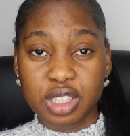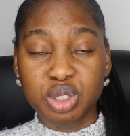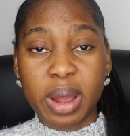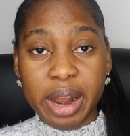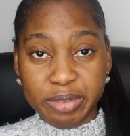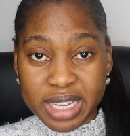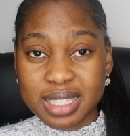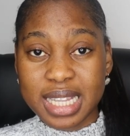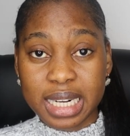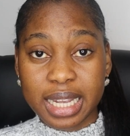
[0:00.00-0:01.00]
to
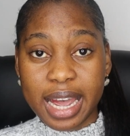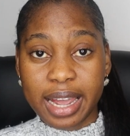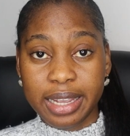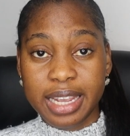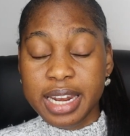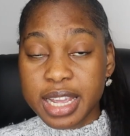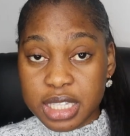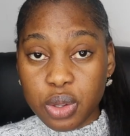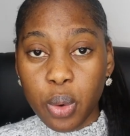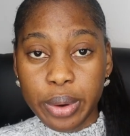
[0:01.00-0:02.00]
arrest that guy in
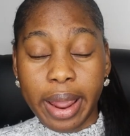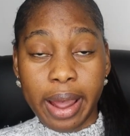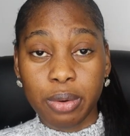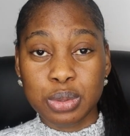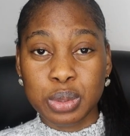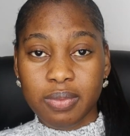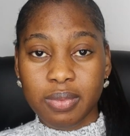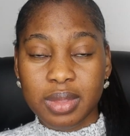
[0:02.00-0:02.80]
his own house,